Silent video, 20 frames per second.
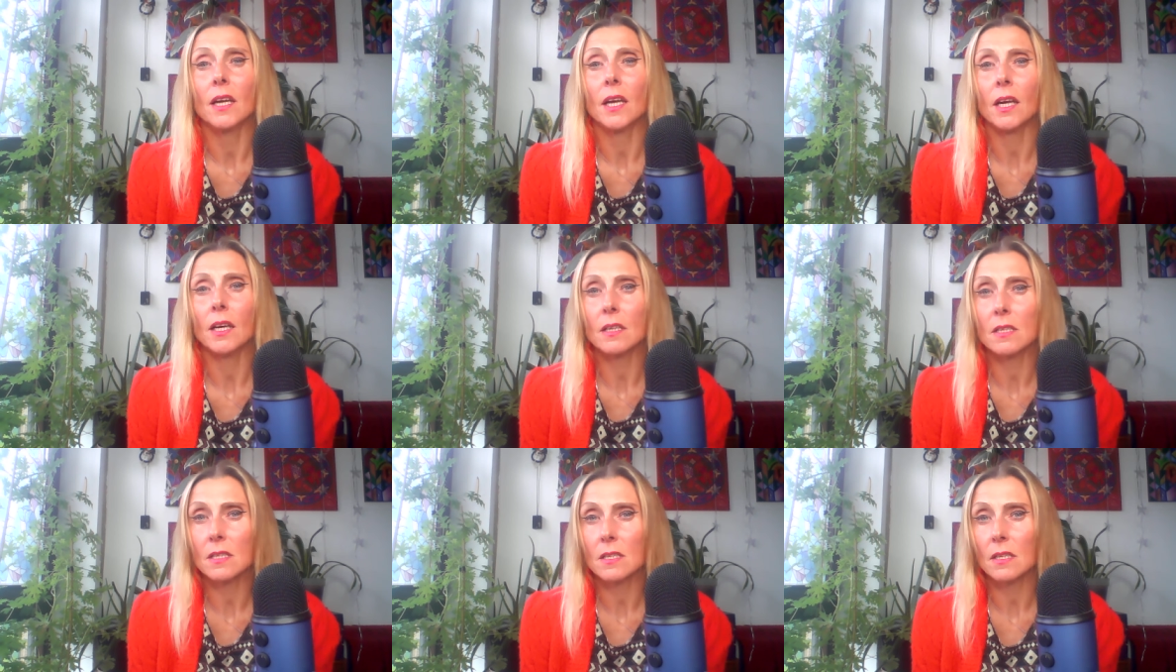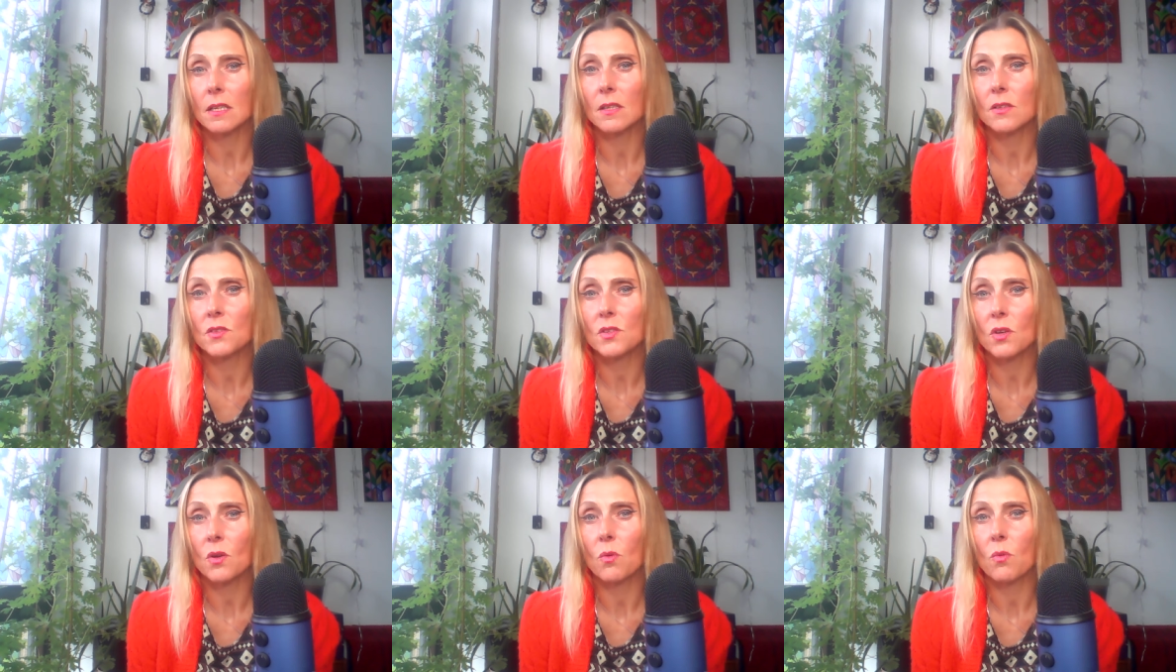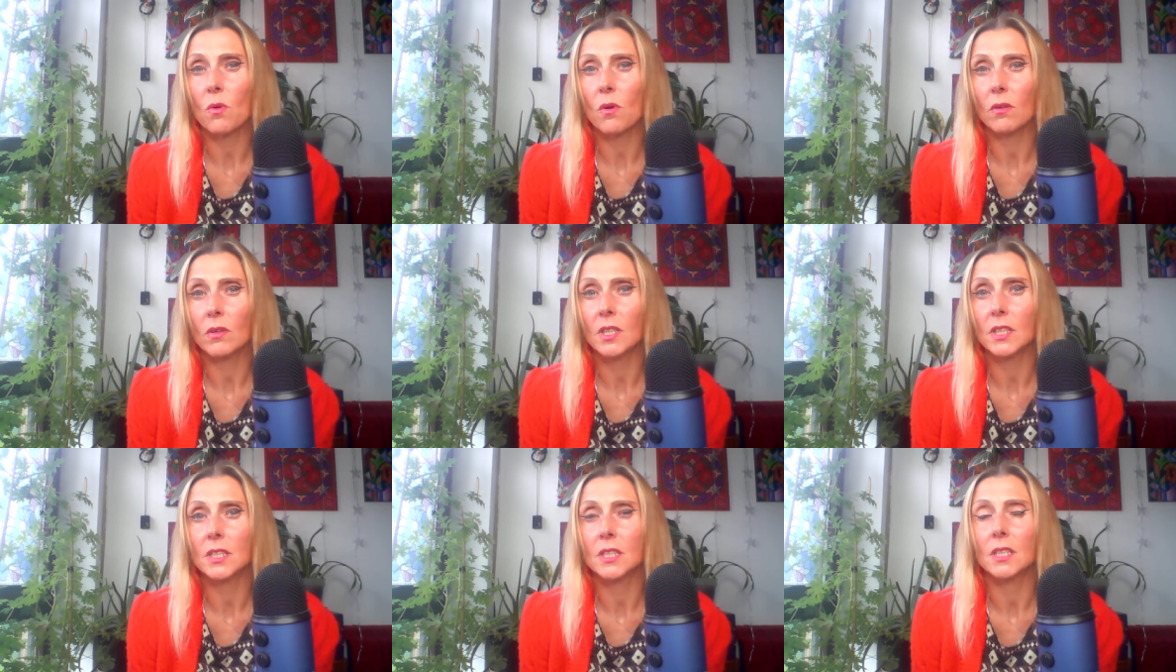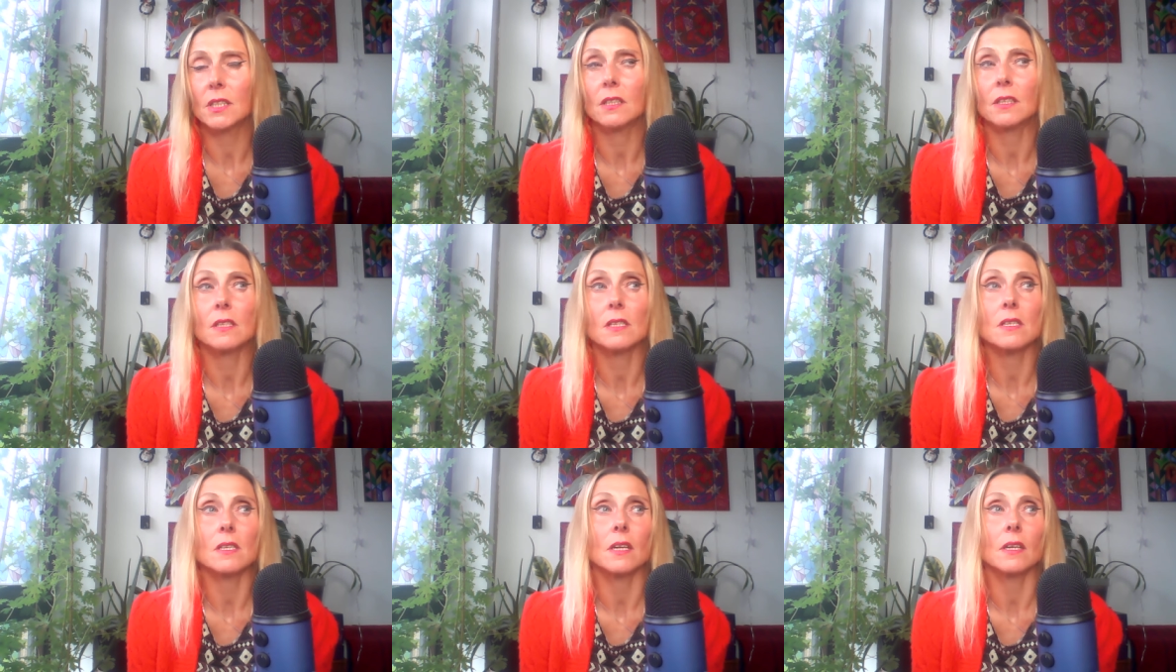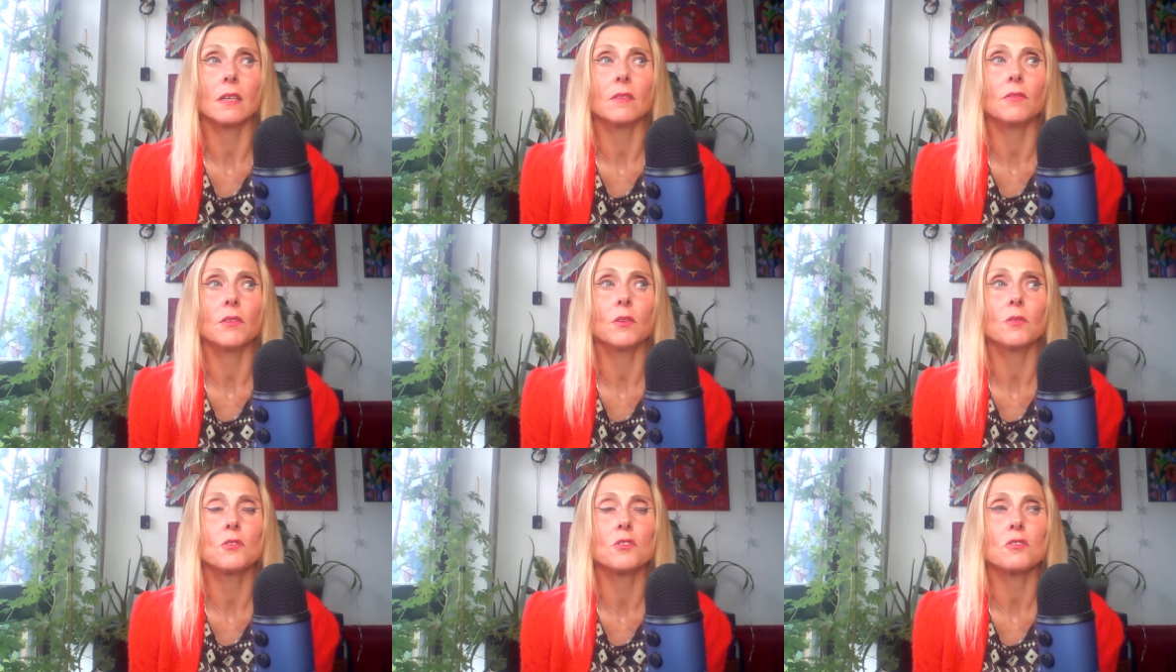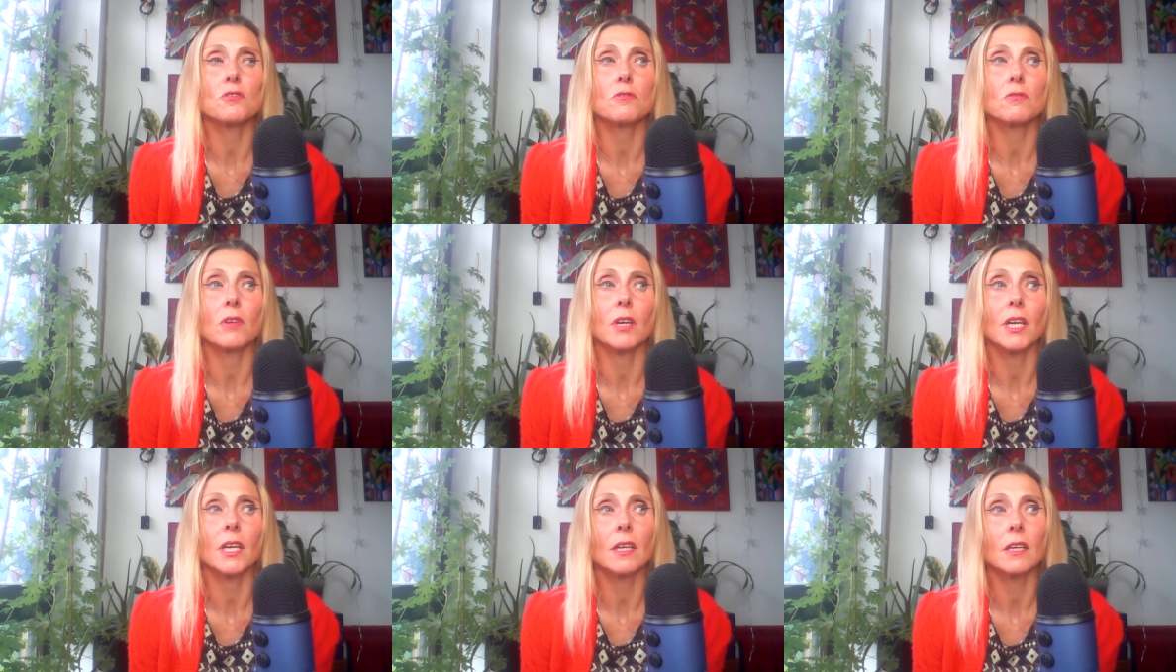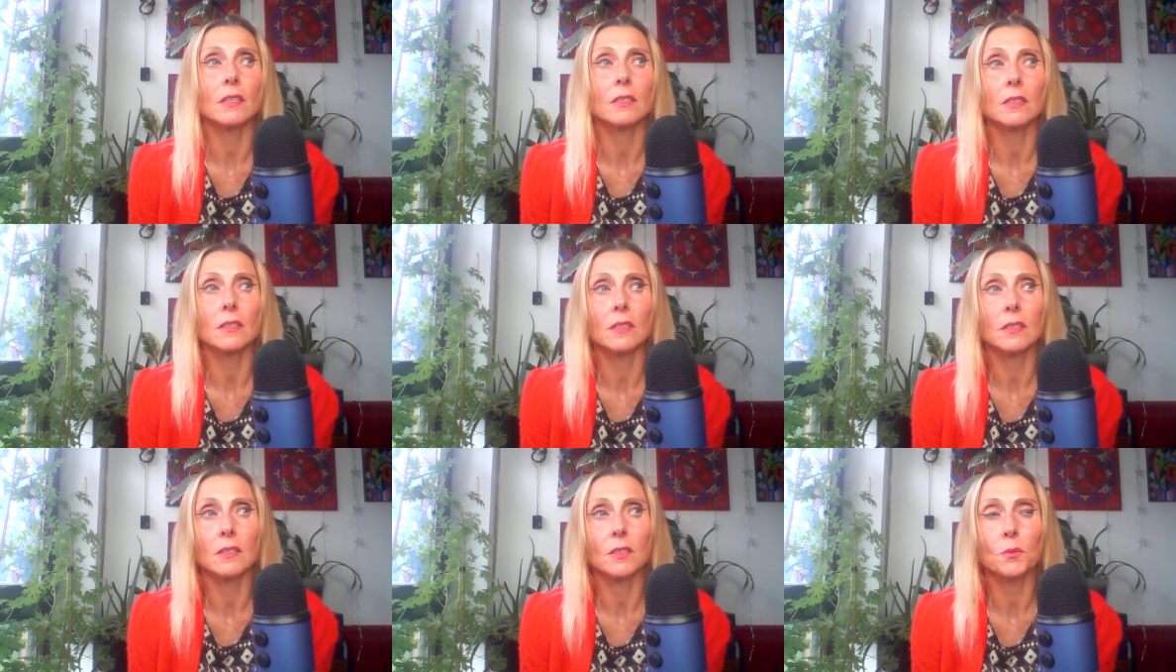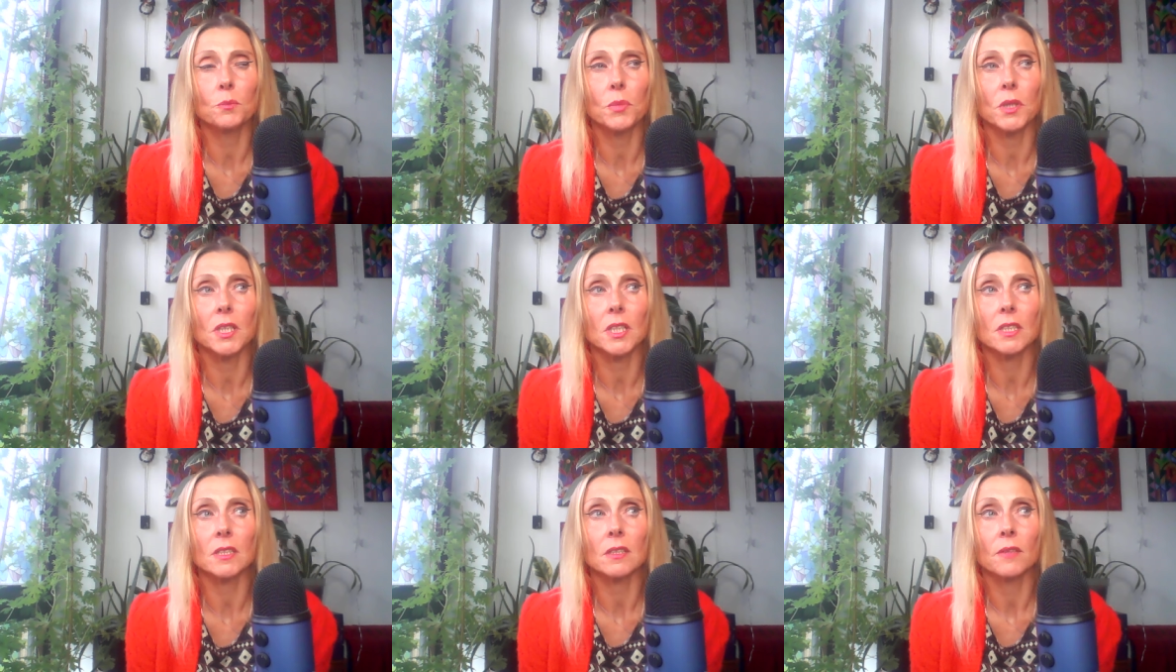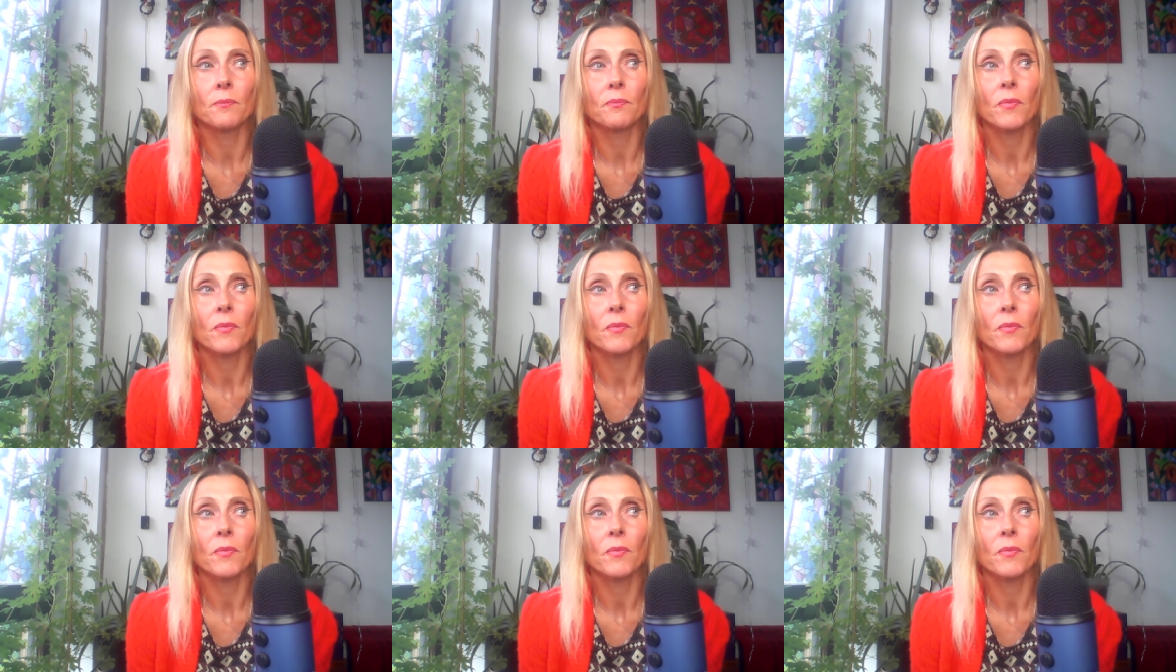essence qualities that if you drink it a little bit,